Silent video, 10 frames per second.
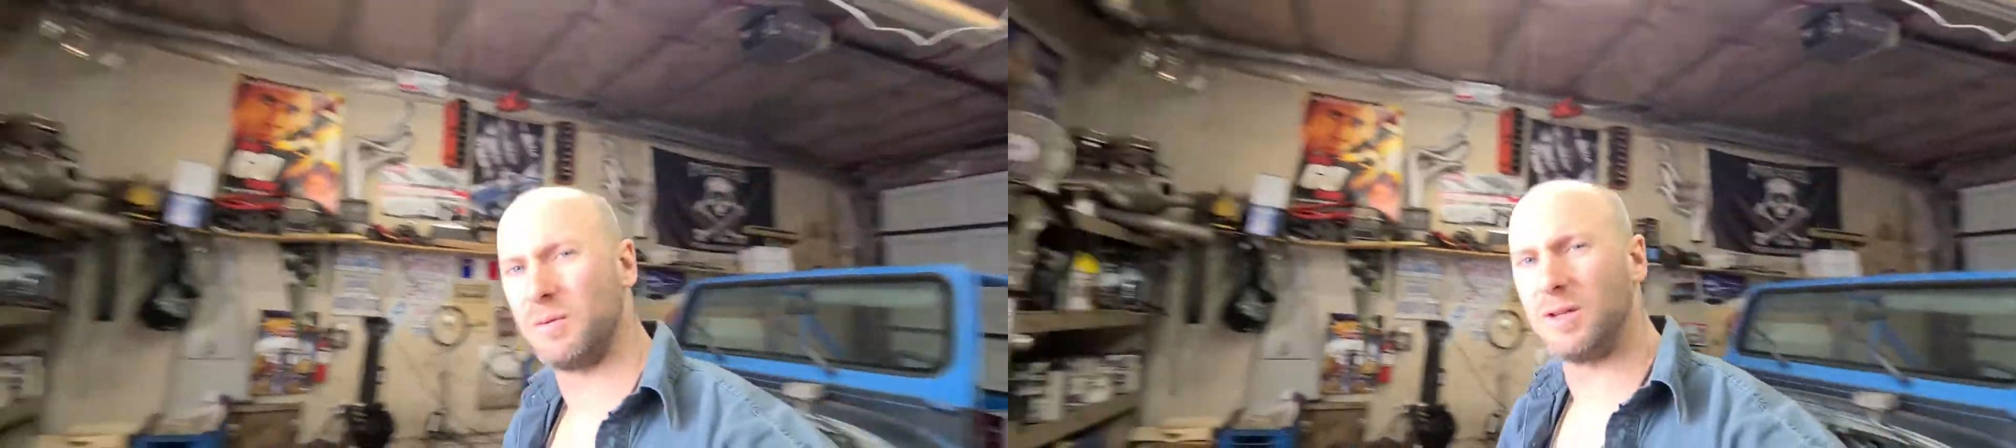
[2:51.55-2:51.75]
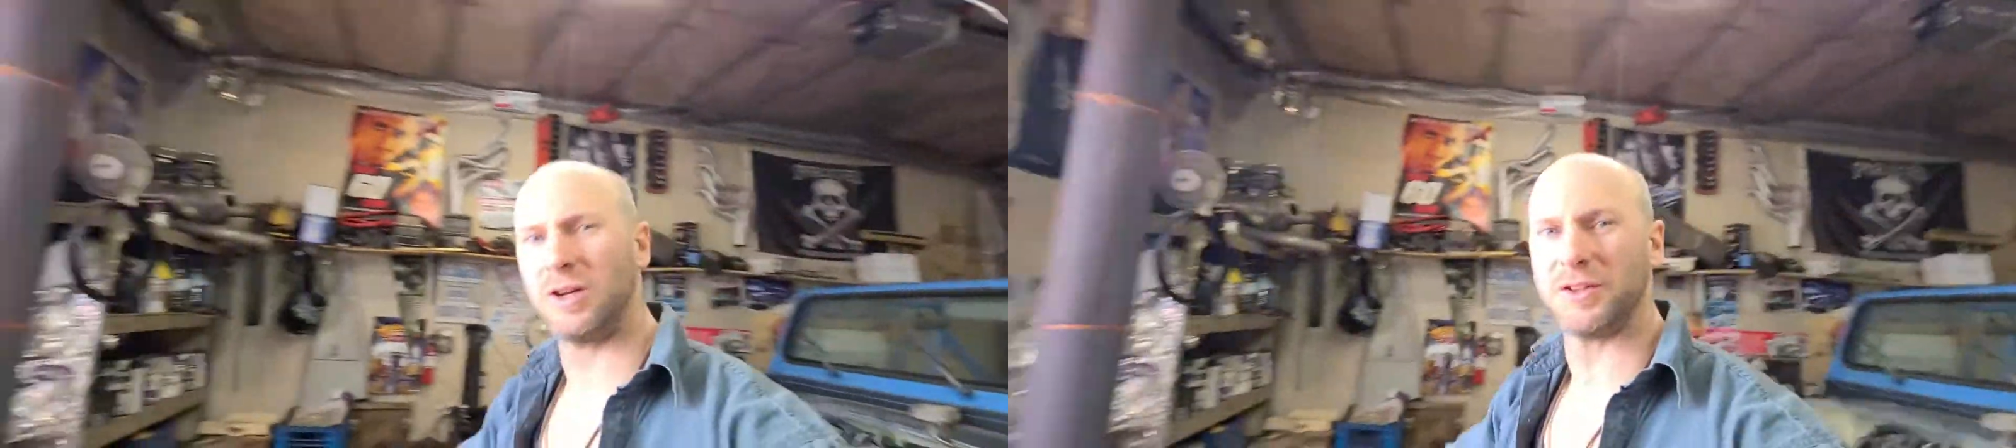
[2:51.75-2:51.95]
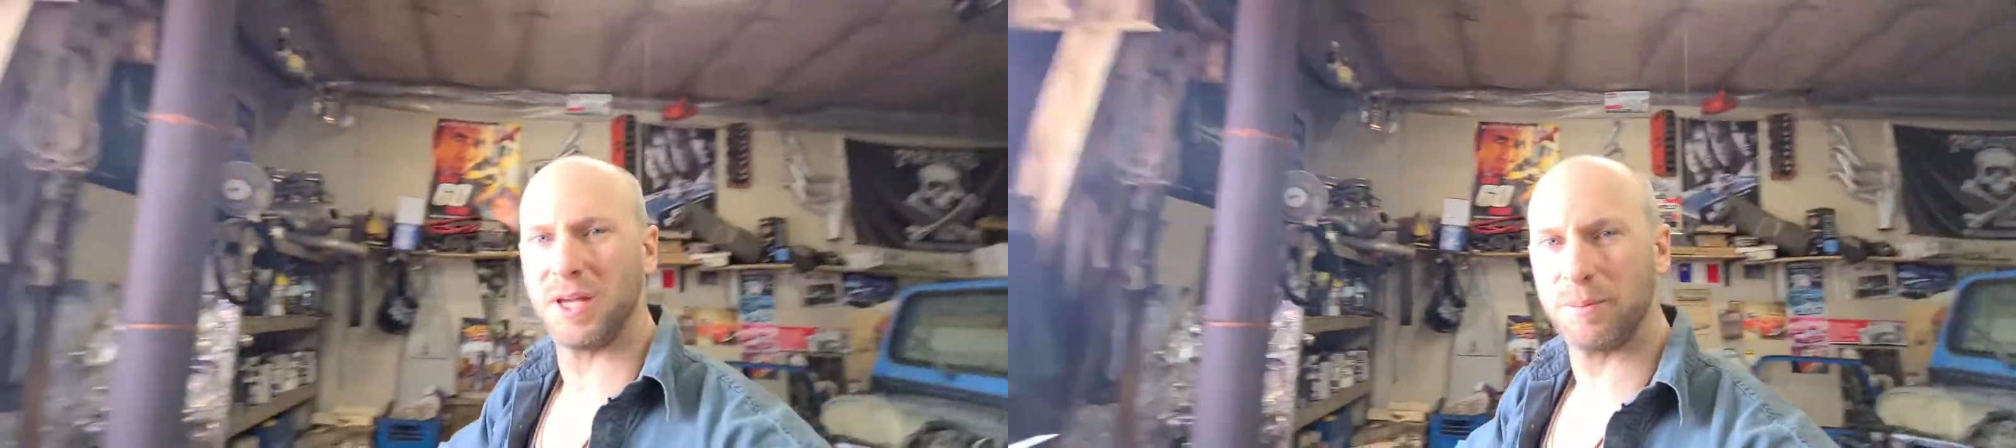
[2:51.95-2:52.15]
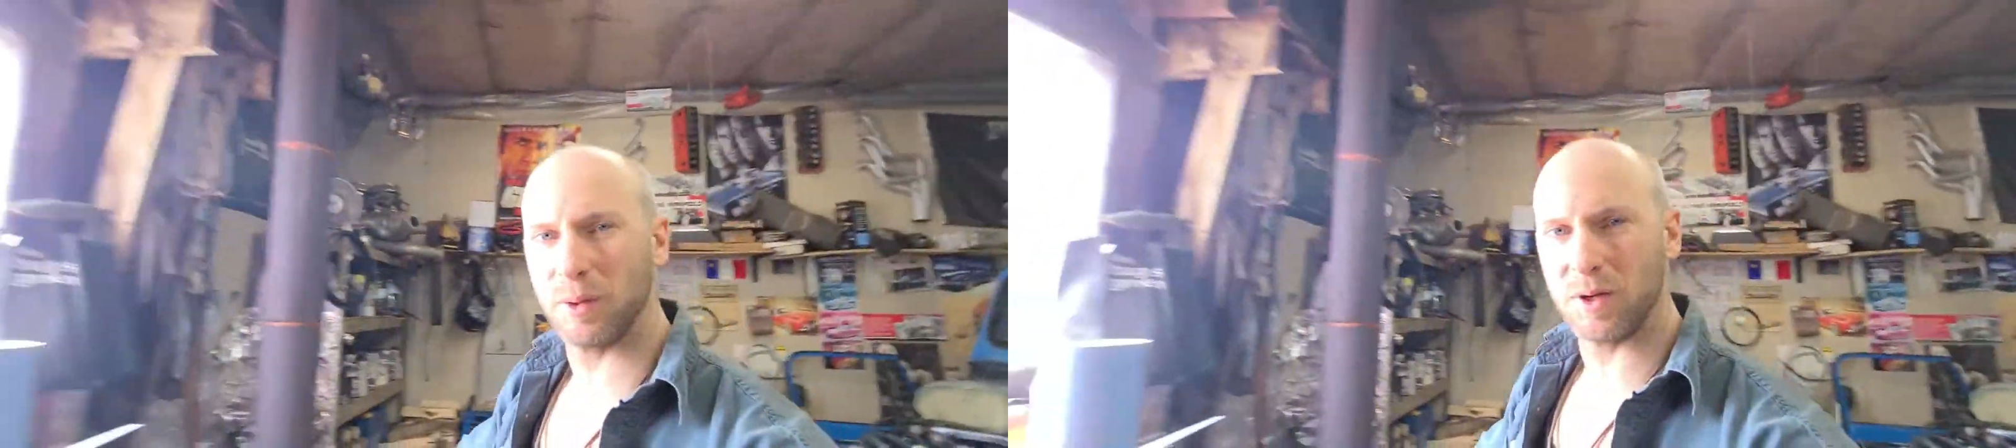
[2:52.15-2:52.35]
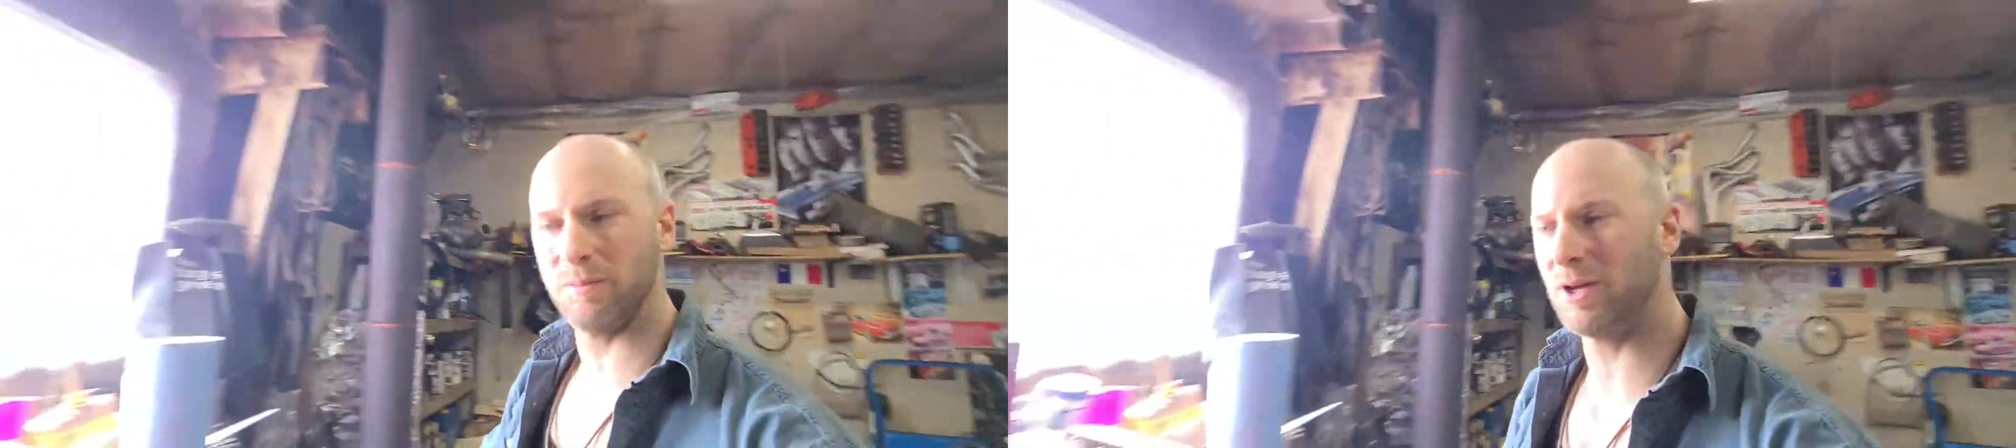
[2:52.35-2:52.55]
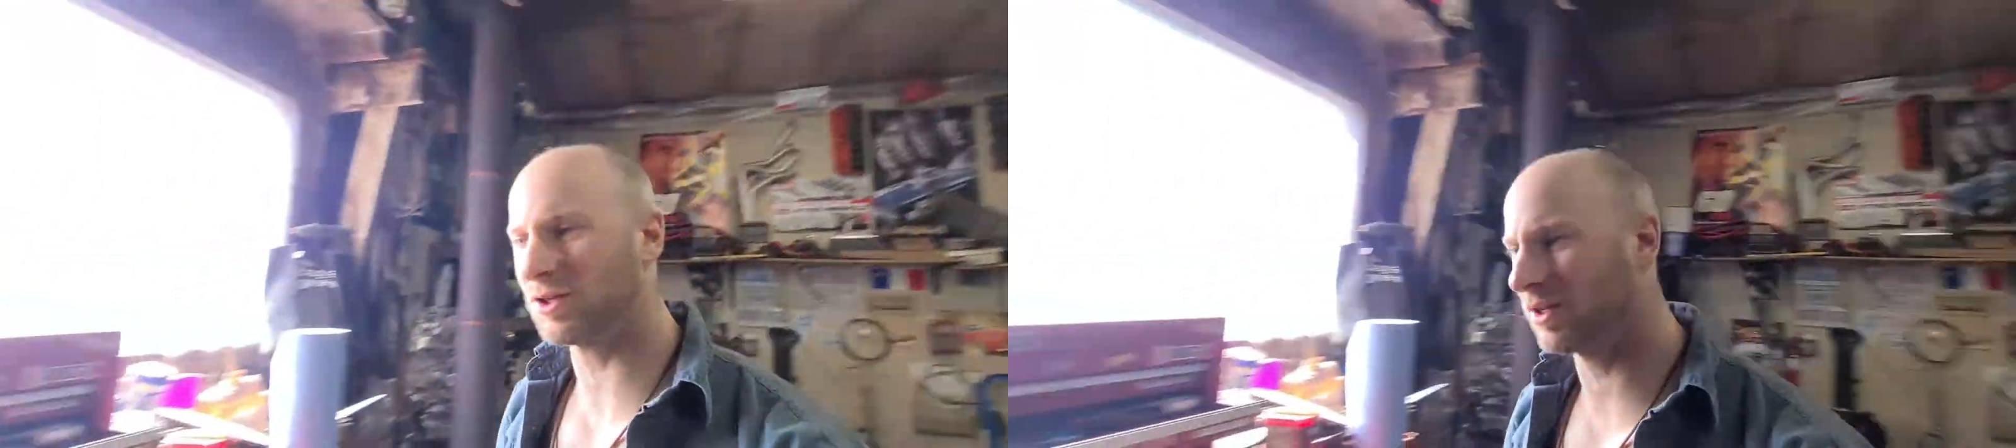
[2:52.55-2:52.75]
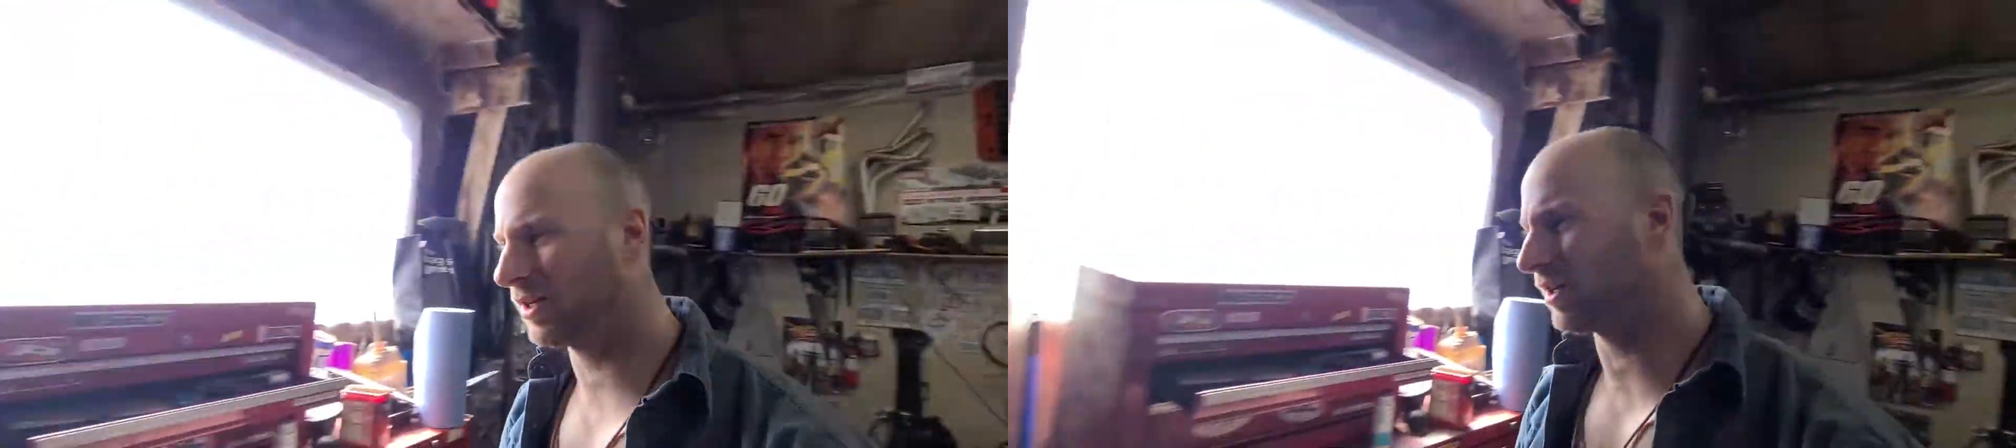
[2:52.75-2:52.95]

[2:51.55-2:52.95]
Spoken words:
one little tip I want to mention